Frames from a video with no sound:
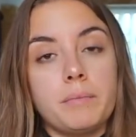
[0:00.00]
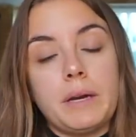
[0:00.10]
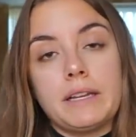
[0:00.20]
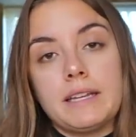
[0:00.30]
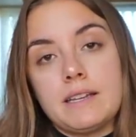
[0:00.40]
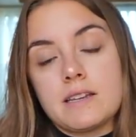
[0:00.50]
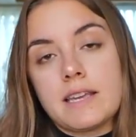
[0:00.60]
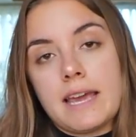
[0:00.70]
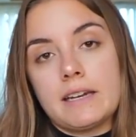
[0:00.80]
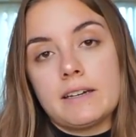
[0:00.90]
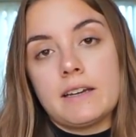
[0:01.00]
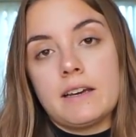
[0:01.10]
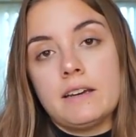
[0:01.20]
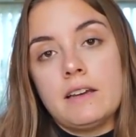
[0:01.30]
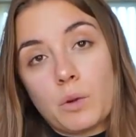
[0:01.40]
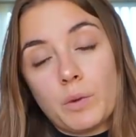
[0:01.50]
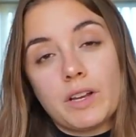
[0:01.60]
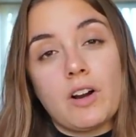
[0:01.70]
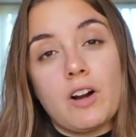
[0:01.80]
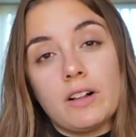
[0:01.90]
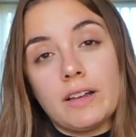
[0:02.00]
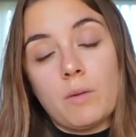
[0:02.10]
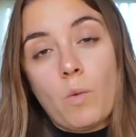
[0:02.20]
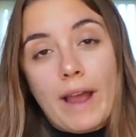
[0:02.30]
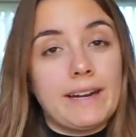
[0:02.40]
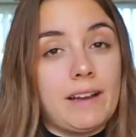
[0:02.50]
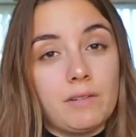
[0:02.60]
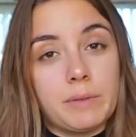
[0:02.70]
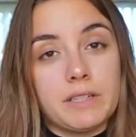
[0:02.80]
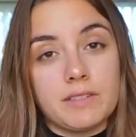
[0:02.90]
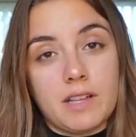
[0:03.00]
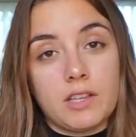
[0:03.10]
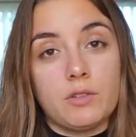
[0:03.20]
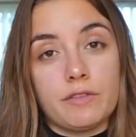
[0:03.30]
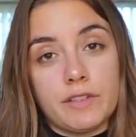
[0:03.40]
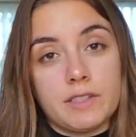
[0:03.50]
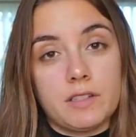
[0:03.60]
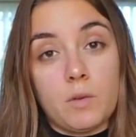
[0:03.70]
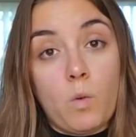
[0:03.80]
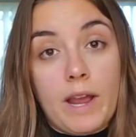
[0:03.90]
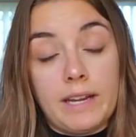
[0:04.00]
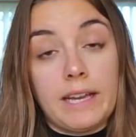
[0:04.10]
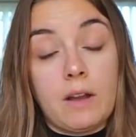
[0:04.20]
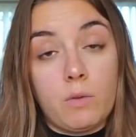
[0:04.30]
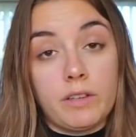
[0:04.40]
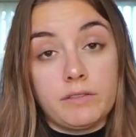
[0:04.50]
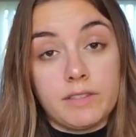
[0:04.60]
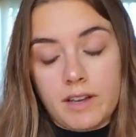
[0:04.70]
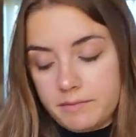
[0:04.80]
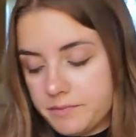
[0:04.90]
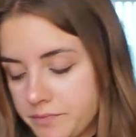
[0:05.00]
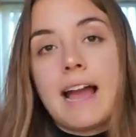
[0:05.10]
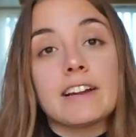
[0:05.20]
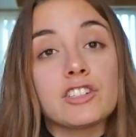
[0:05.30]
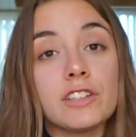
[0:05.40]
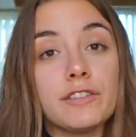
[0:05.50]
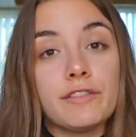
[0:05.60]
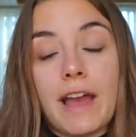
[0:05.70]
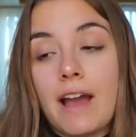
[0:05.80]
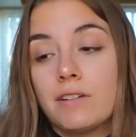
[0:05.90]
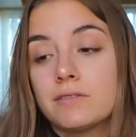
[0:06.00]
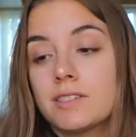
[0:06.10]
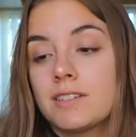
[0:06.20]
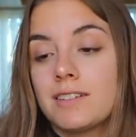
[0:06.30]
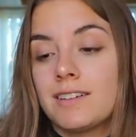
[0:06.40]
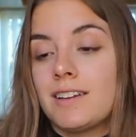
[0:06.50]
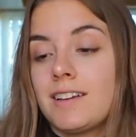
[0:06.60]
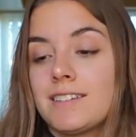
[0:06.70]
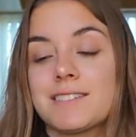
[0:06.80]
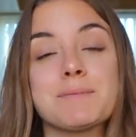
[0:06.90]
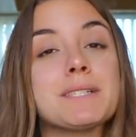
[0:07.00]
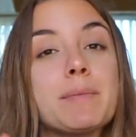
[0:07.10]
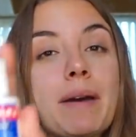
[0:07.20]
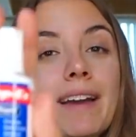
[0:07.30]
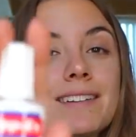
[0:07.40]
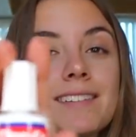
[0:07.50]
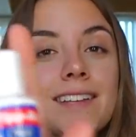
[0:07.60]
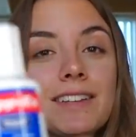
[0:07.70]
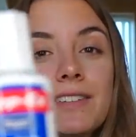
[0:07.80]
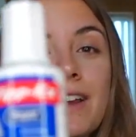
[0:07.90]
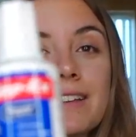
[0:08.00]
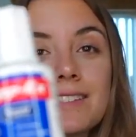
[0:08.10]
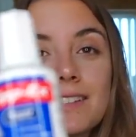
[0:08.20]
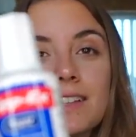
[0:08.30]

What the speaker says: But in Canada, we call it whiteout because like you are physically whiting out what you've done. I actually found some Tipex. Can you guys